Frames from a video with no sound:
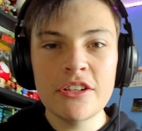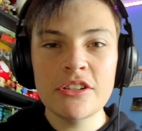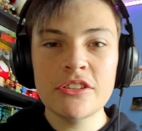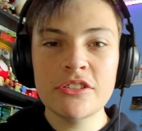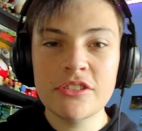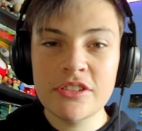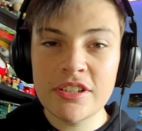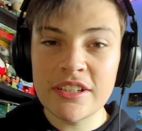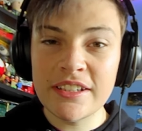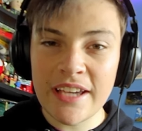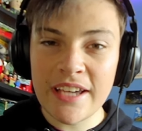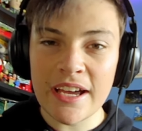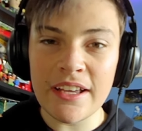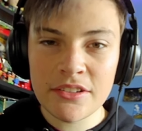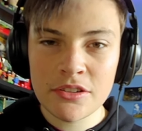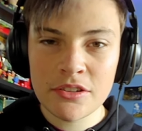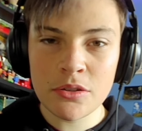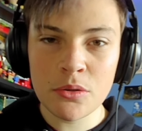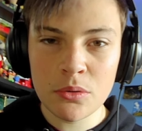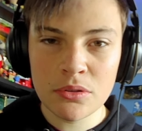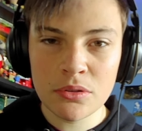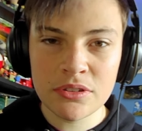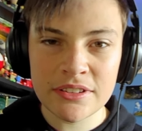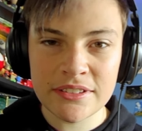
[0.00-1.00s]
to get to
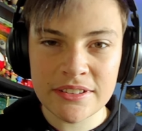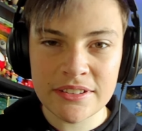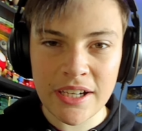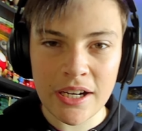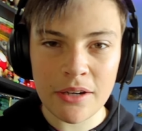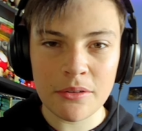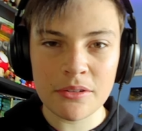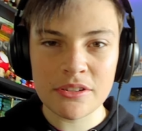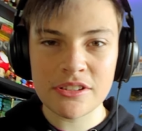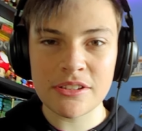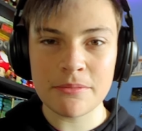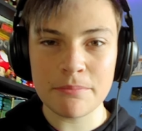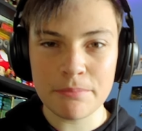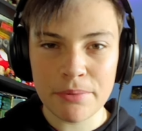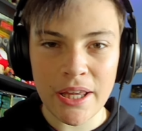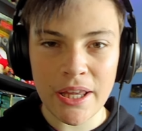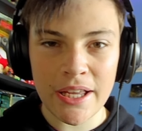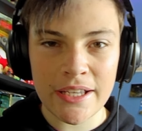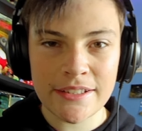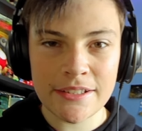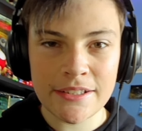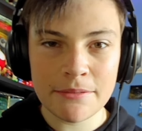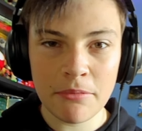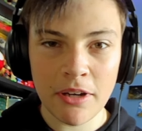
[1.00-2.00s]
Alton Towers and play
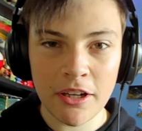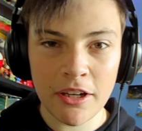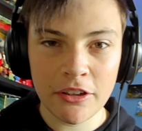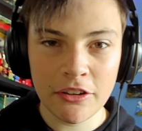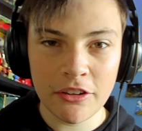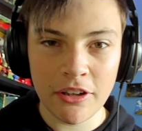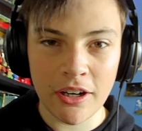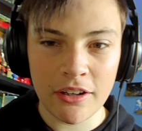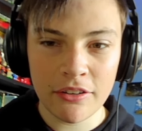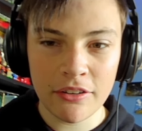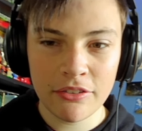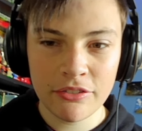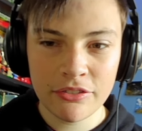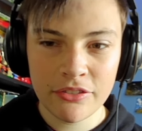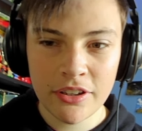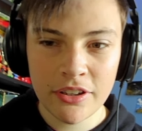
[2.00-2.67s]
it in Minecraft.